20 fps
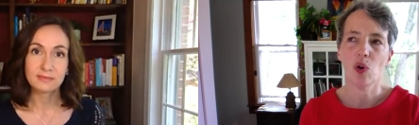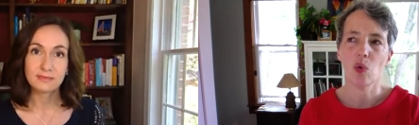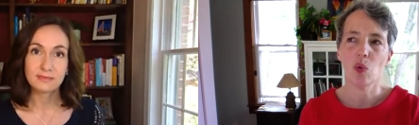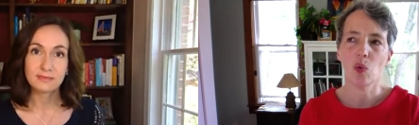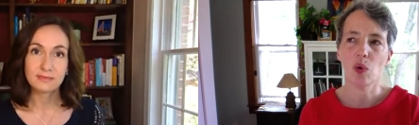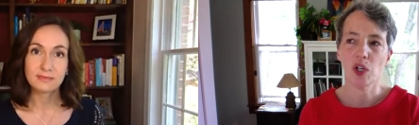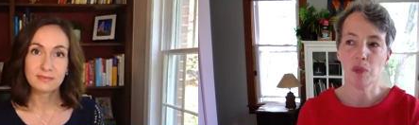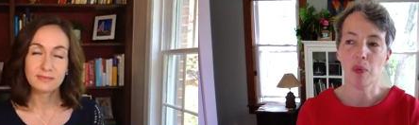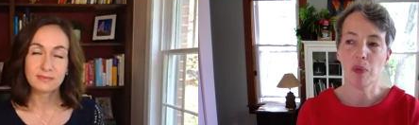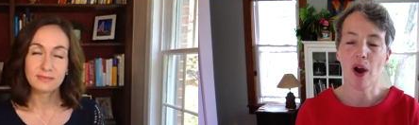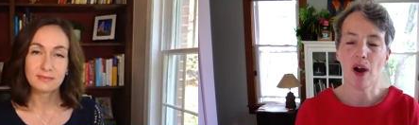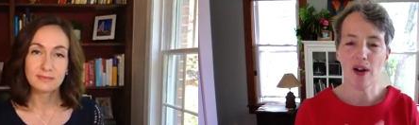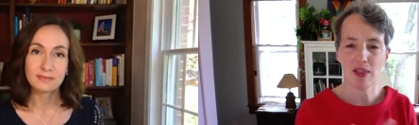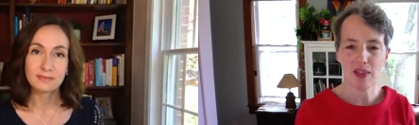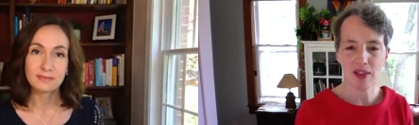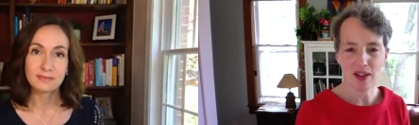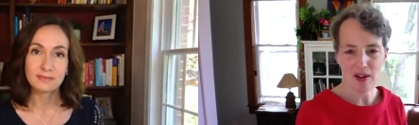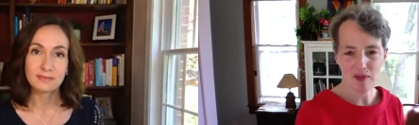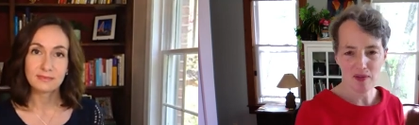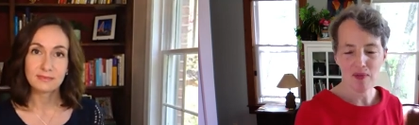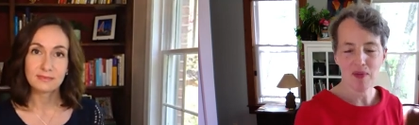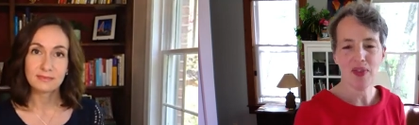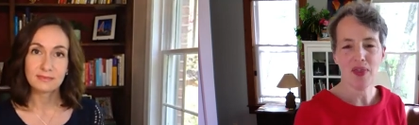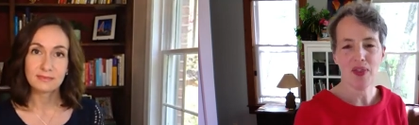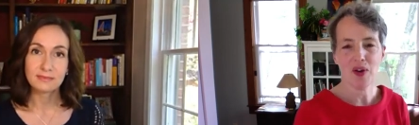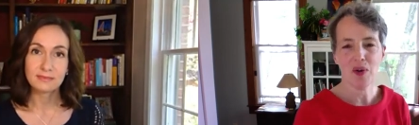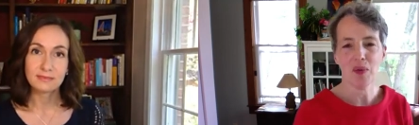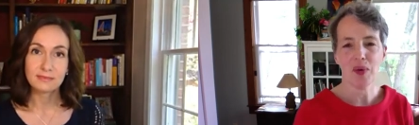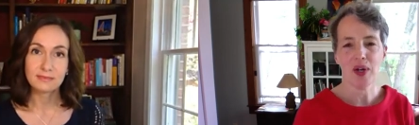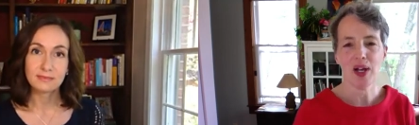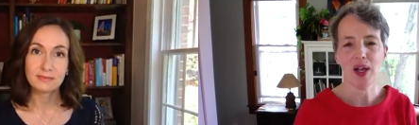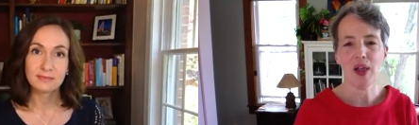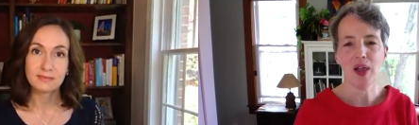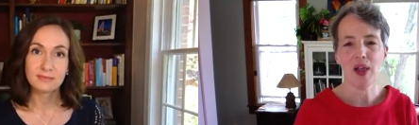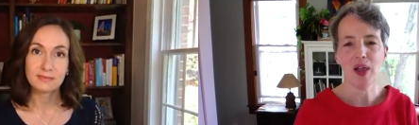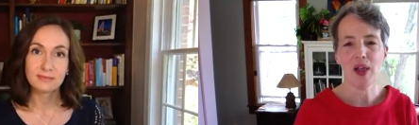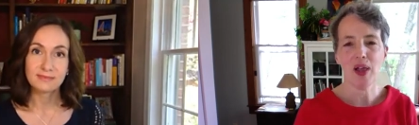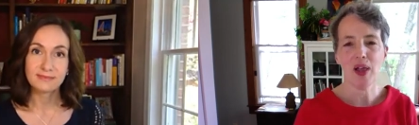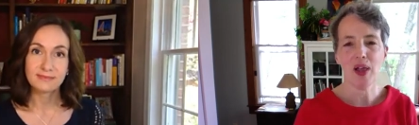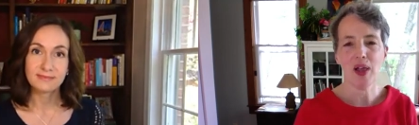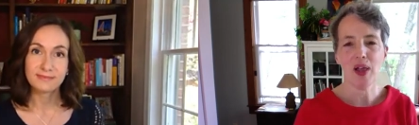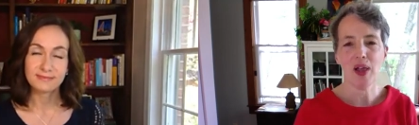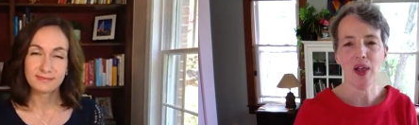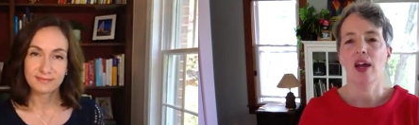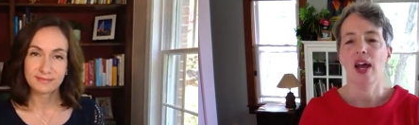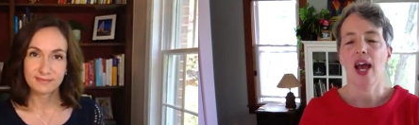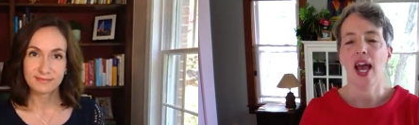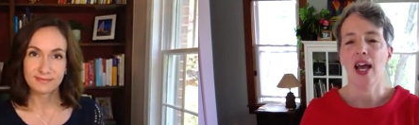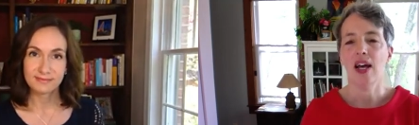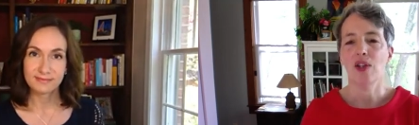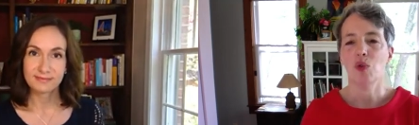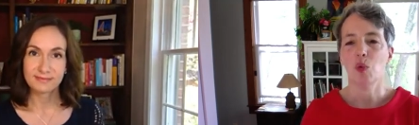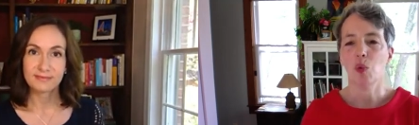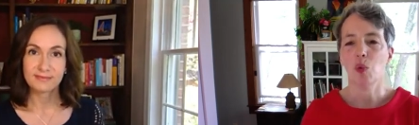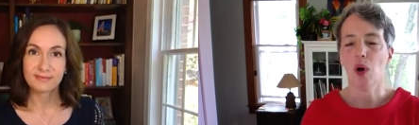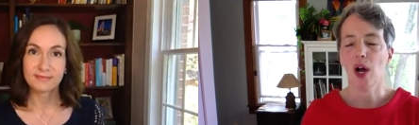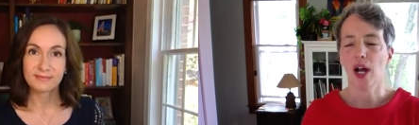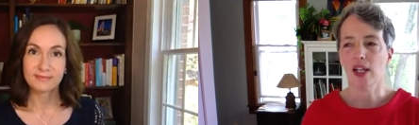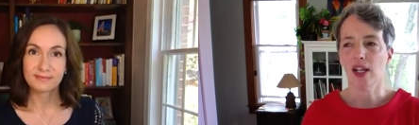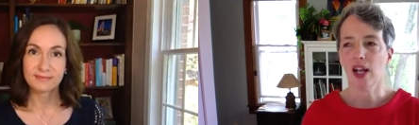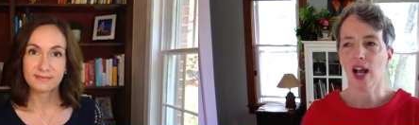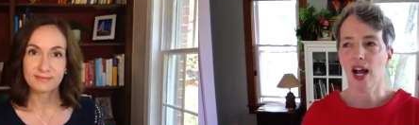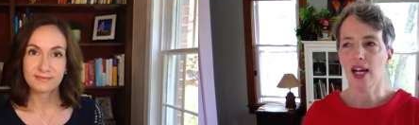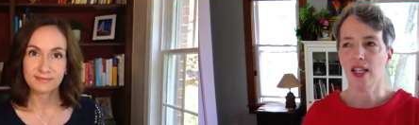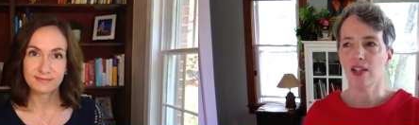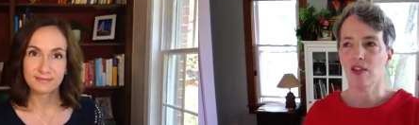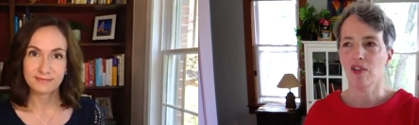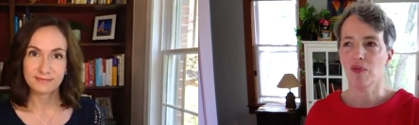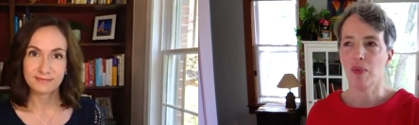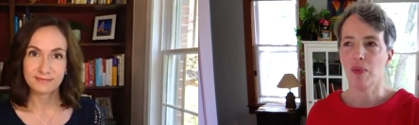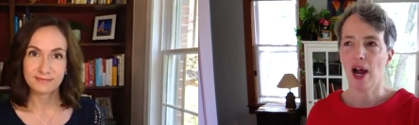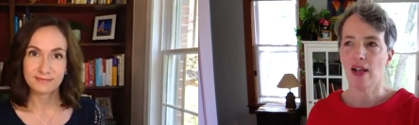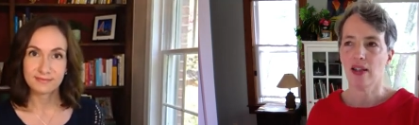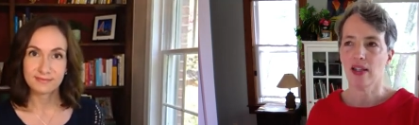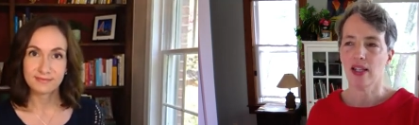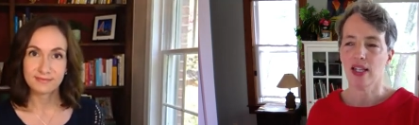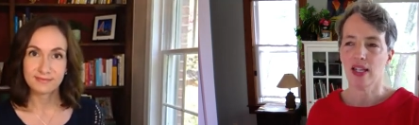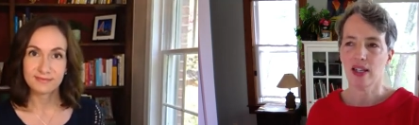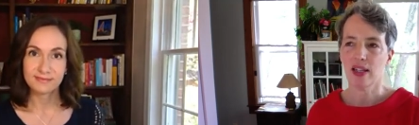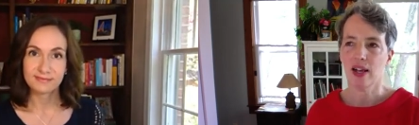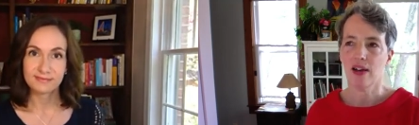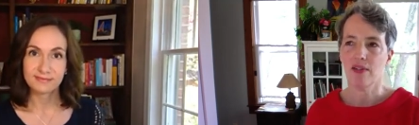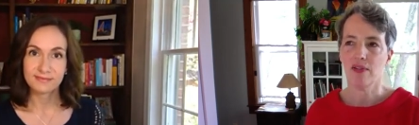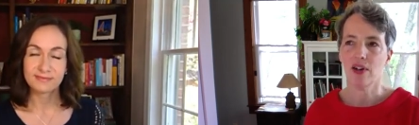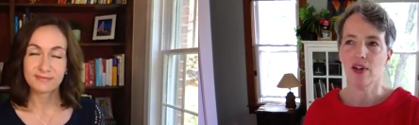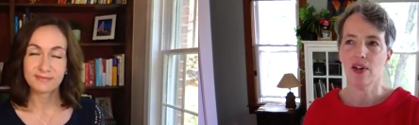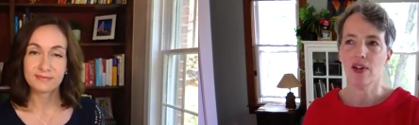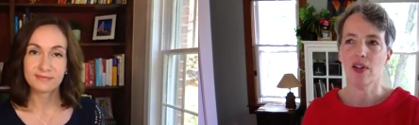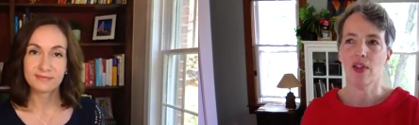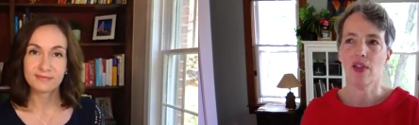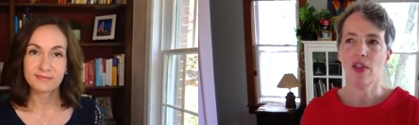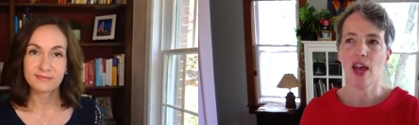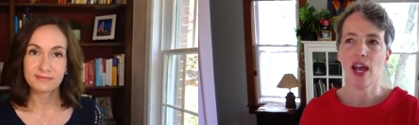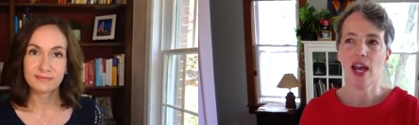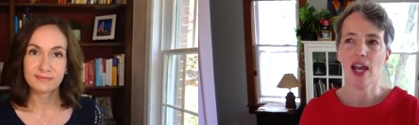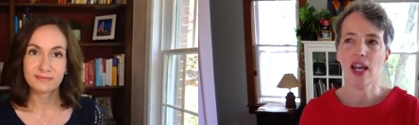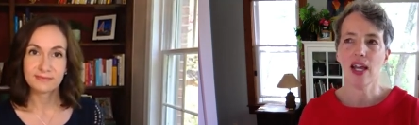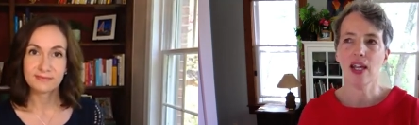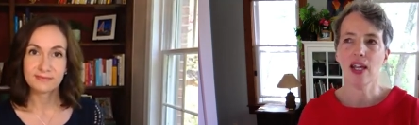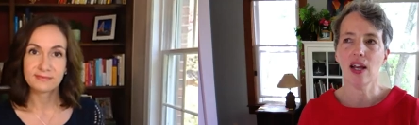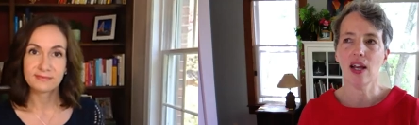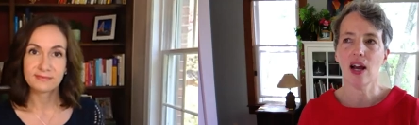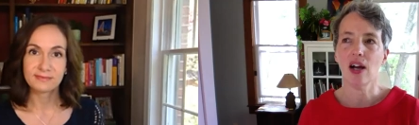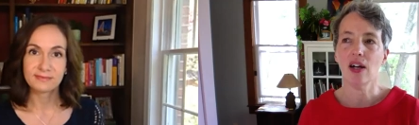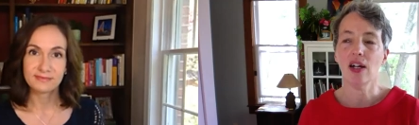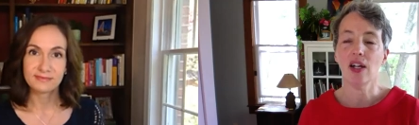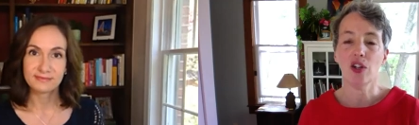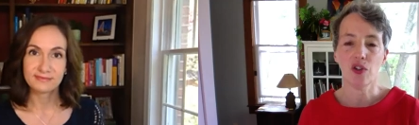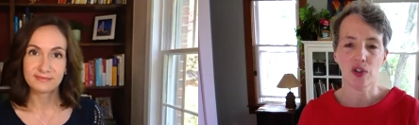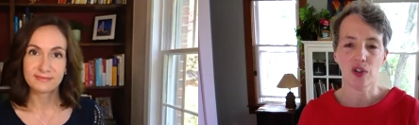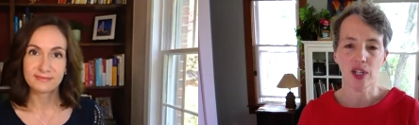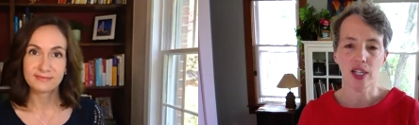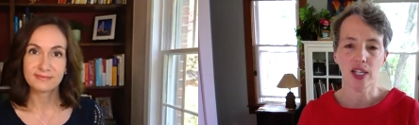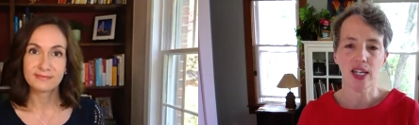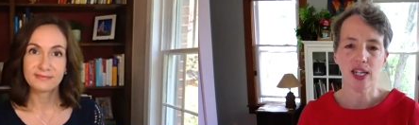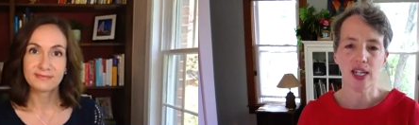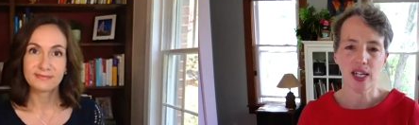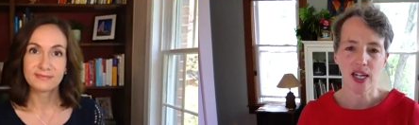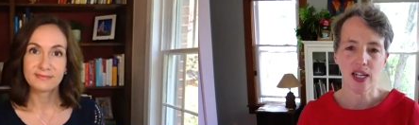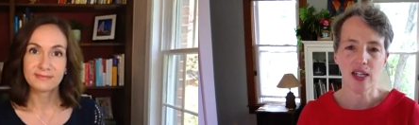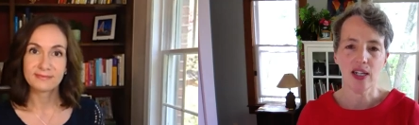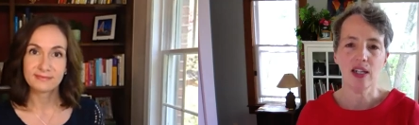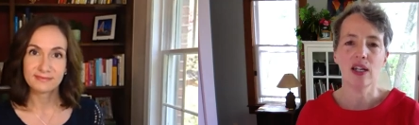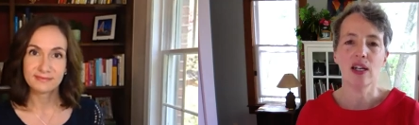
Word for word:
Speaker 1: which part of the government they're with, and what kinds of policy levers they are interested in.